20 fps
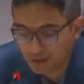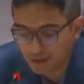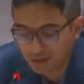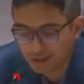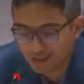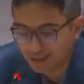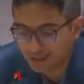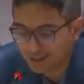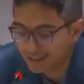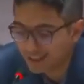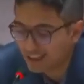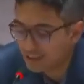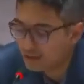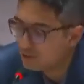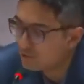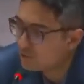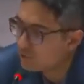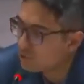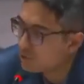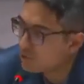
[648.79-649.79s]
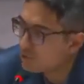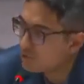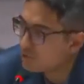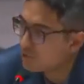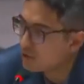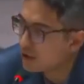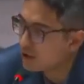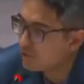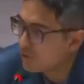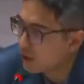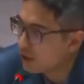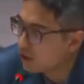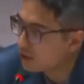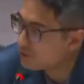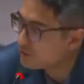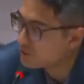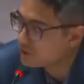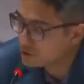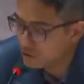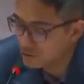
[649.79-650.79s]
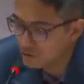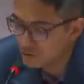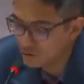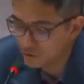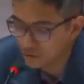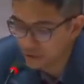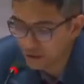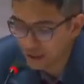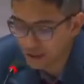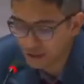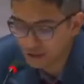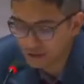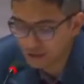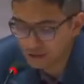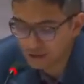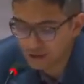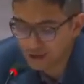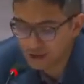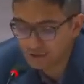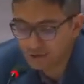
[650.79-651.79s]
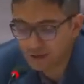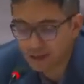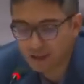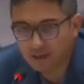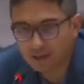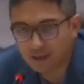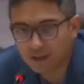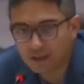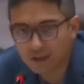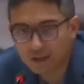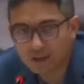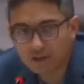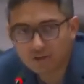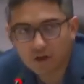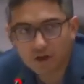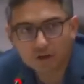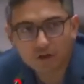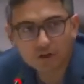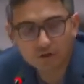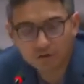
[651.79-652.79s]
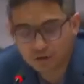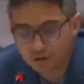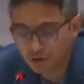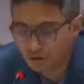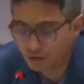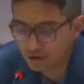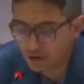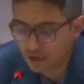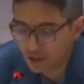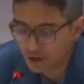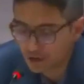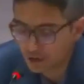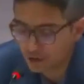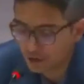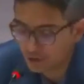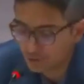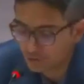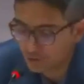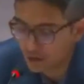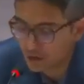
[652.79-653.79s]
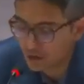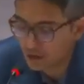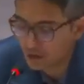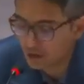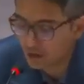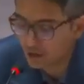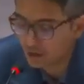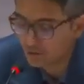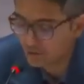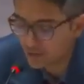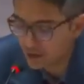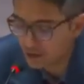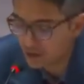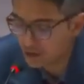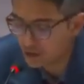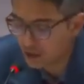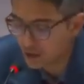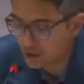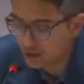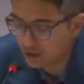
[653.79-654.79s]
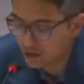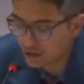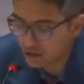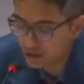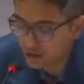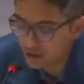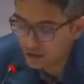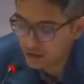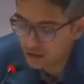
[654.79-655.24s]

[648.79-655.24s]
The continued flow of arms to Ukraine is a violation of Article 2, Section 3 of this charter,